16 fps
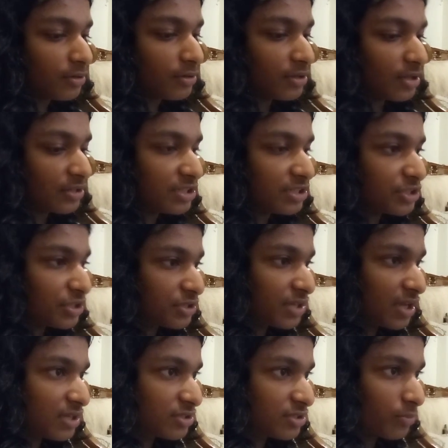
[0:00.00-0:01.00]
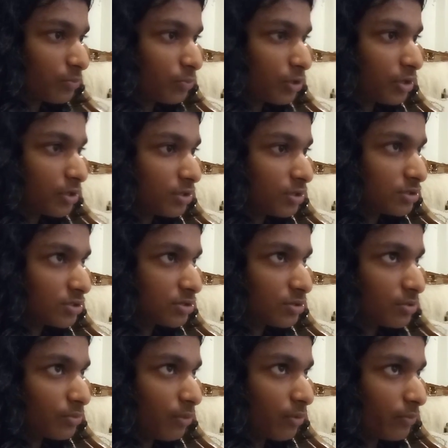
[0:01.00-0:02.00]
the teacher says some words,
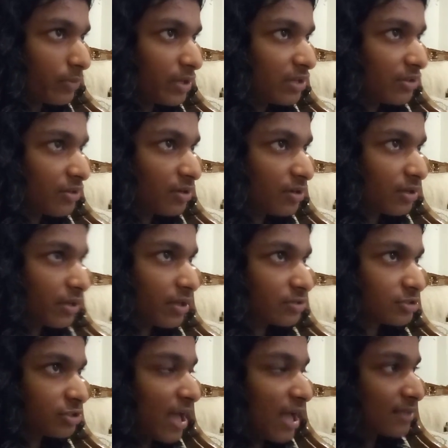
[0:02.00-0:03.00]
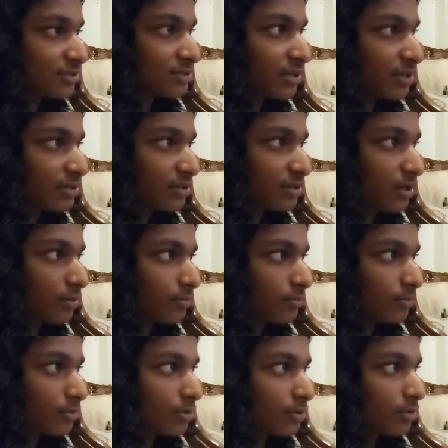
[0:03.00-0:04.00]
we either like translate them
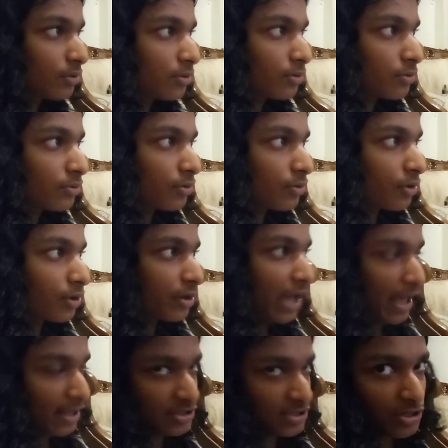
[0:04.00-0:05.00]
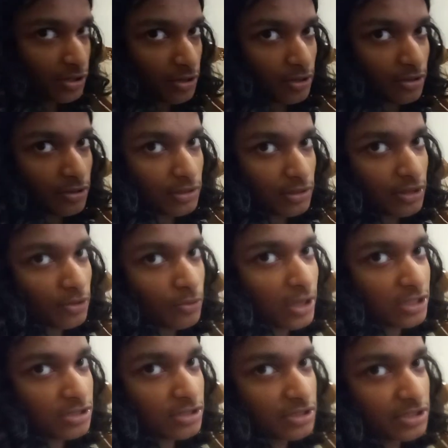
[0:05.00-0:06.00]
or answer the
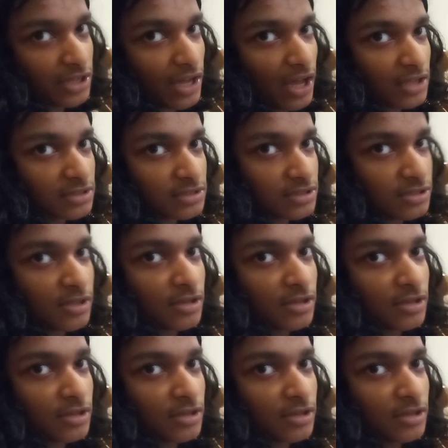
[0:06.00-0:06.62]
question she asked.